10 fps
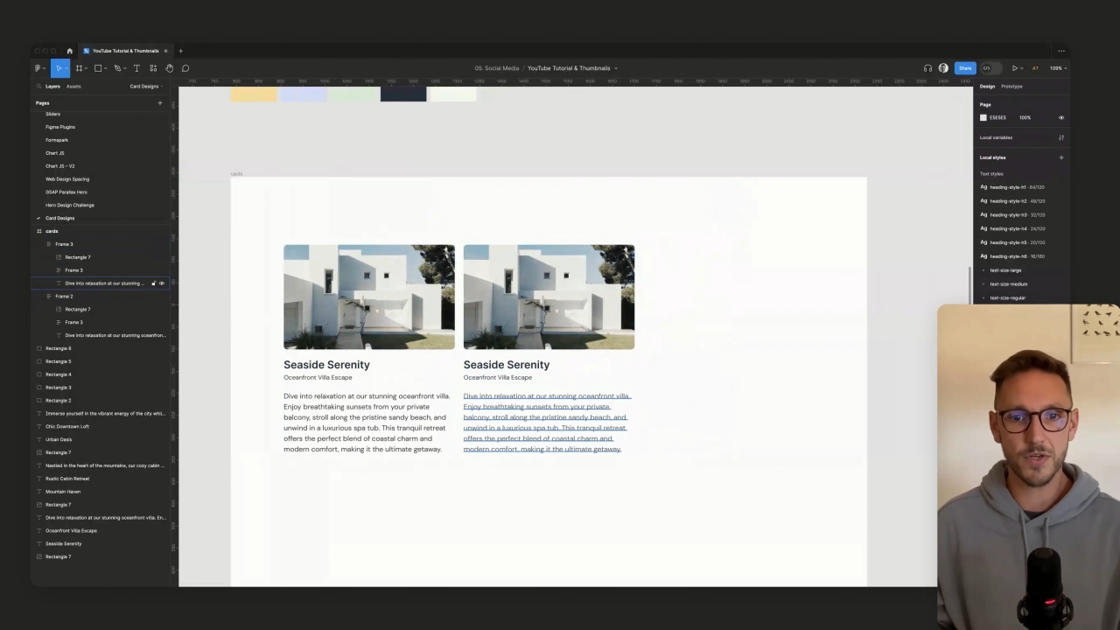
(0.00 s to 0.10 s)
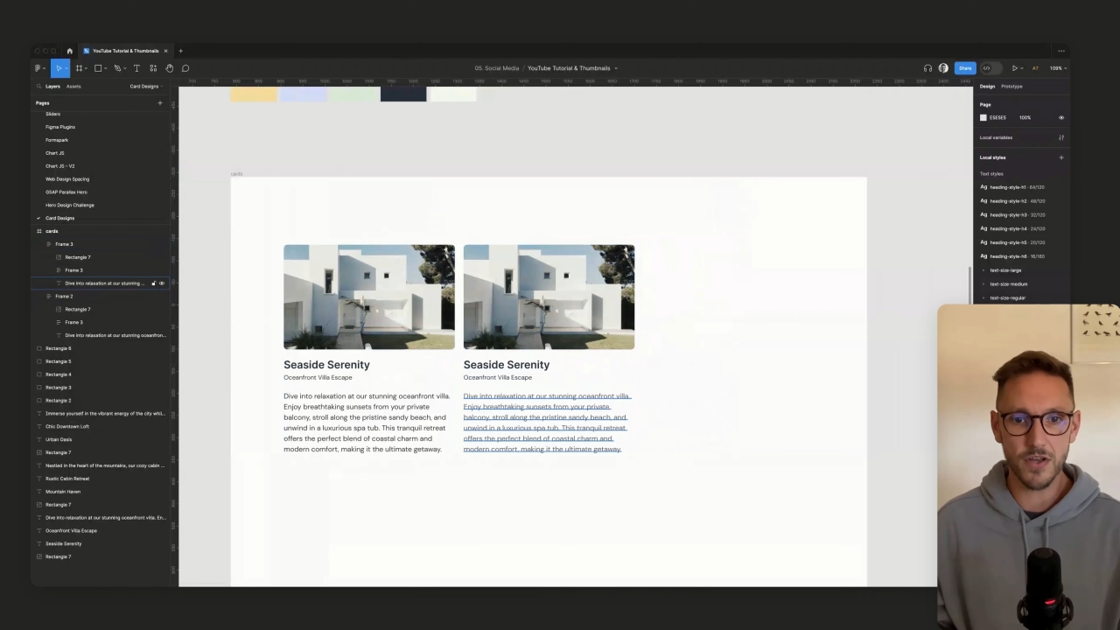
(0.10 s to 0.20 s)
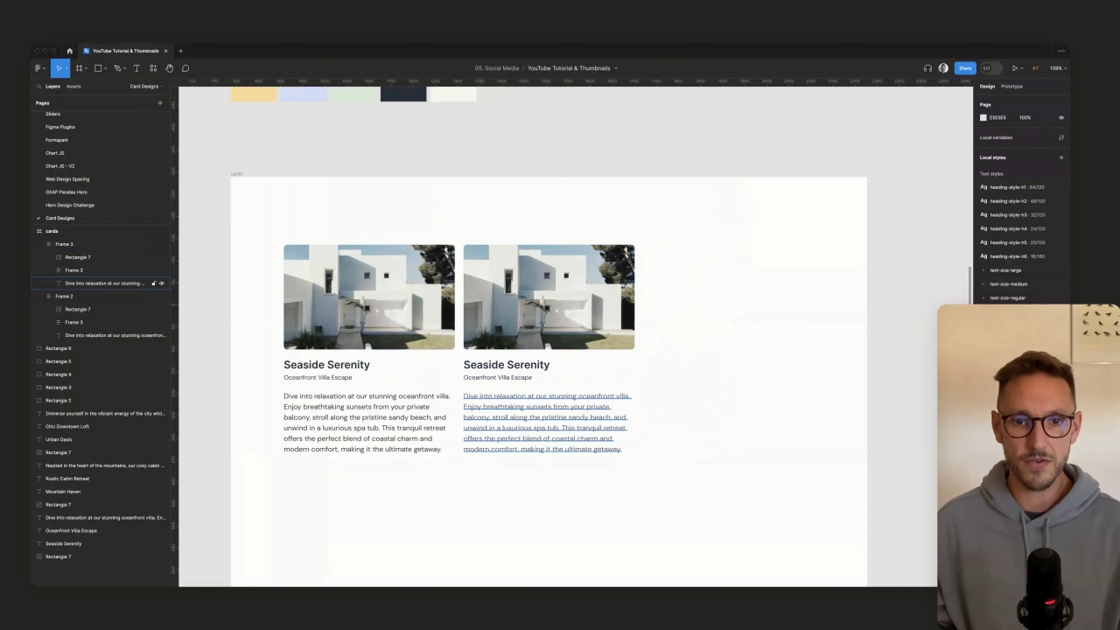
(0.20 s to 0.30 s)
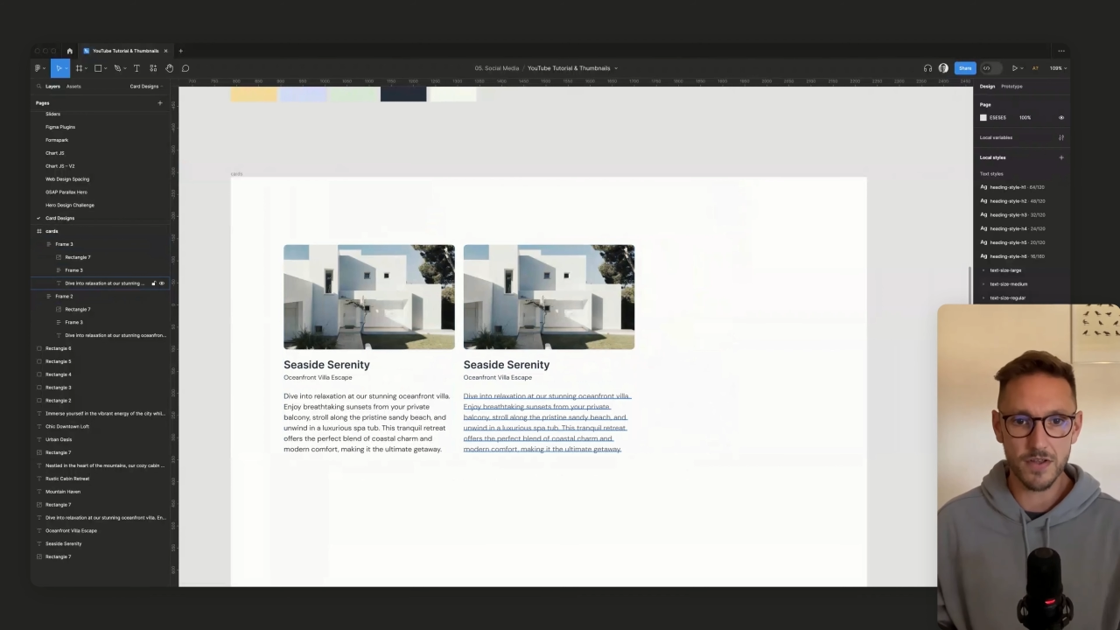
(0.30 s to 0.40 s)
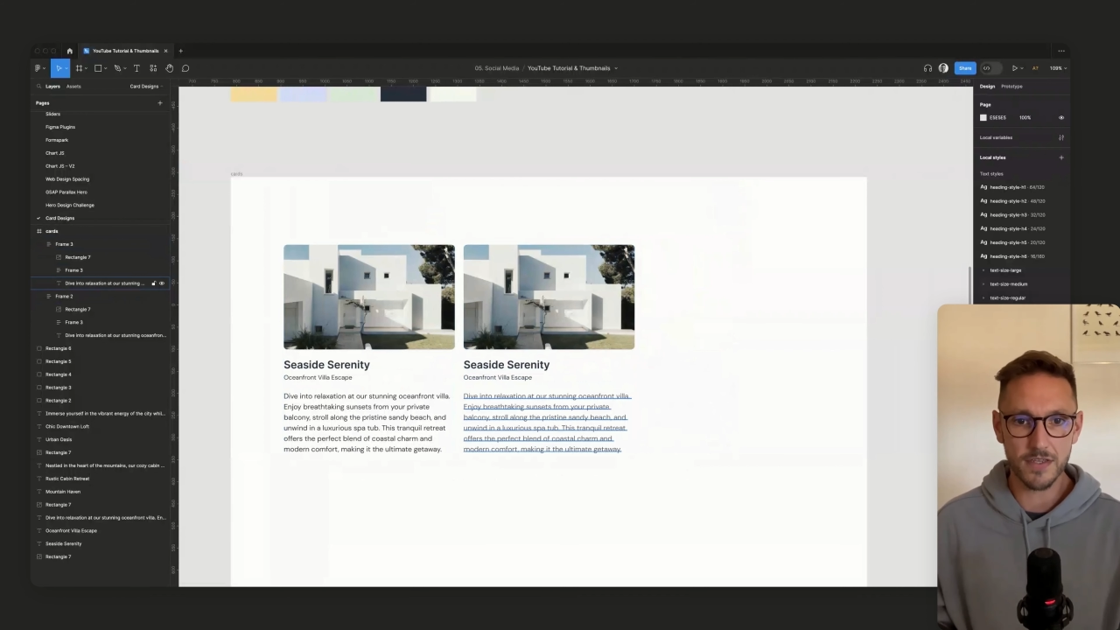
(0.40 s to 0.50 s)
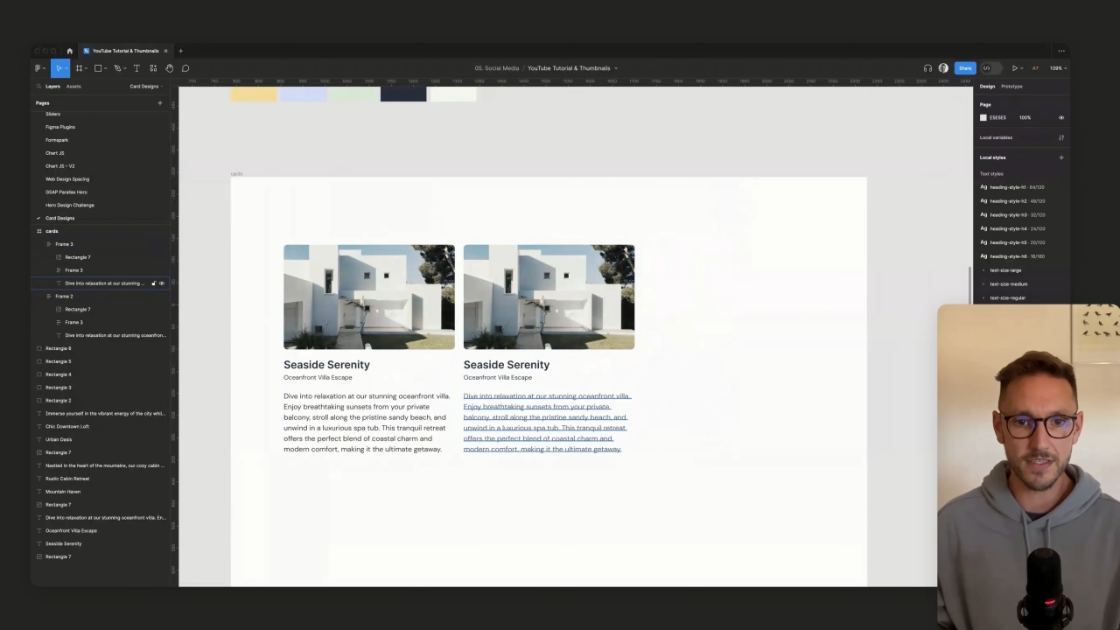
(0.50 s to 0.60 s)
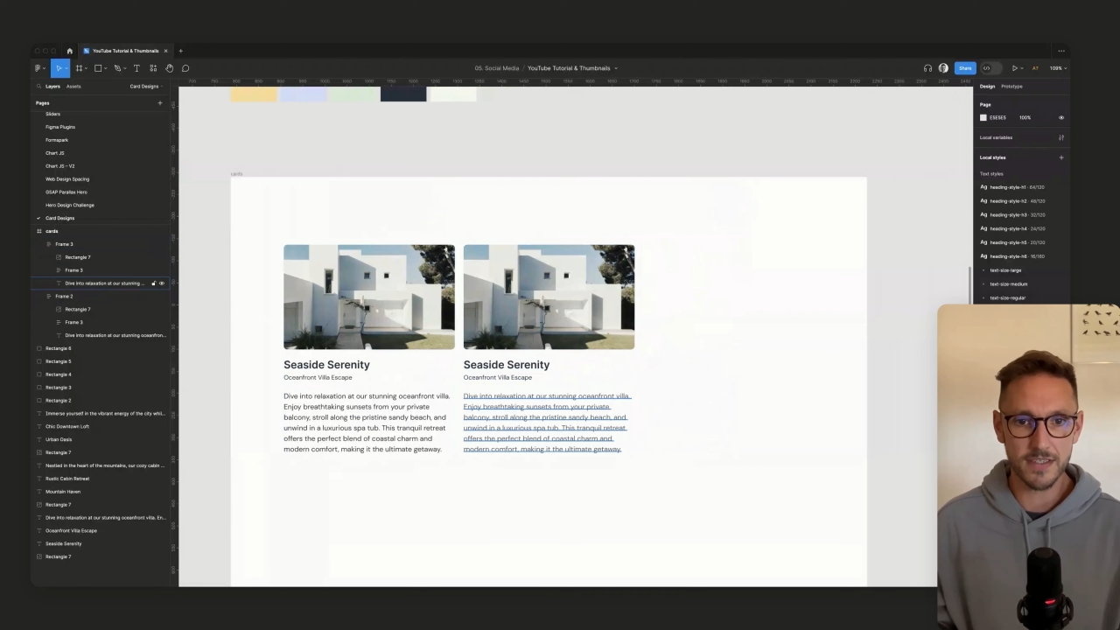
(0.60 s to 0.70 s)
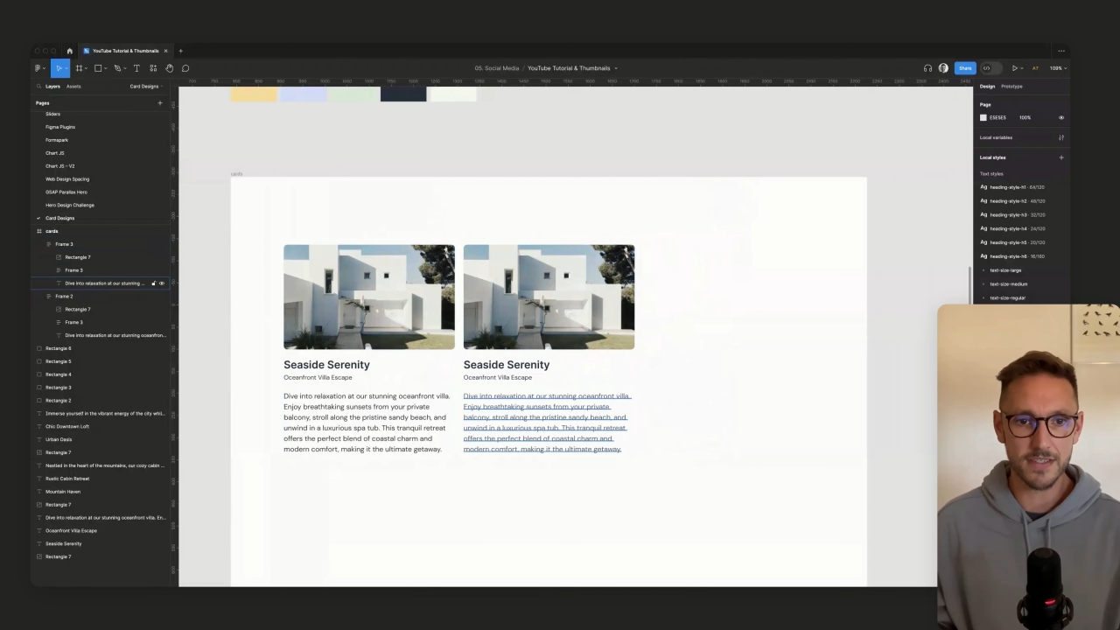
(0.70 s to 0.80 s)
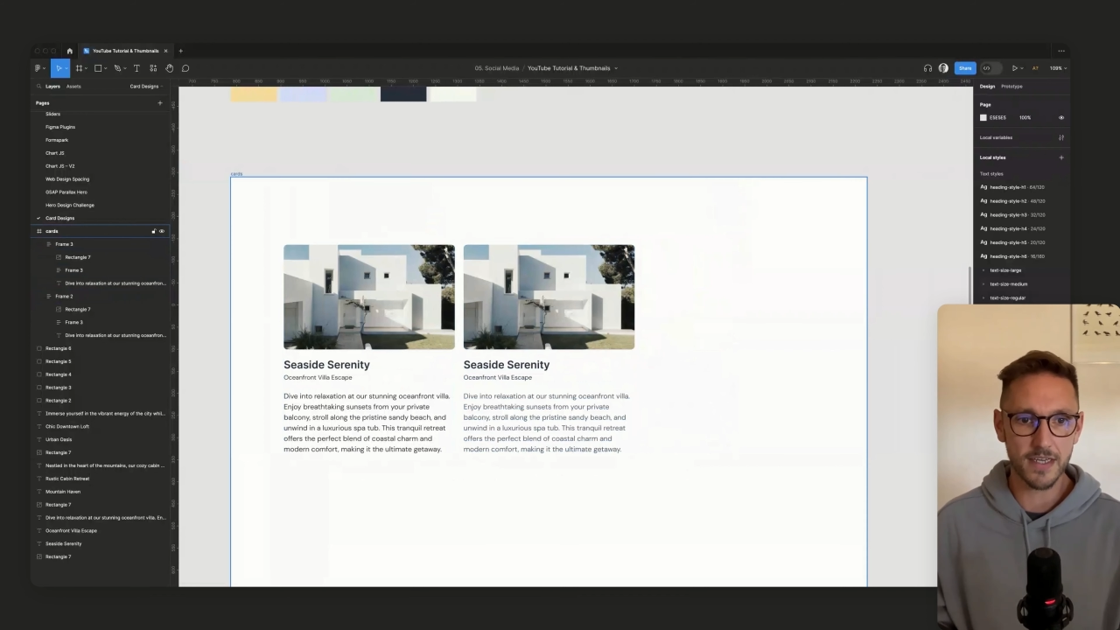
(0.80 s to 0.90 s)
know that this is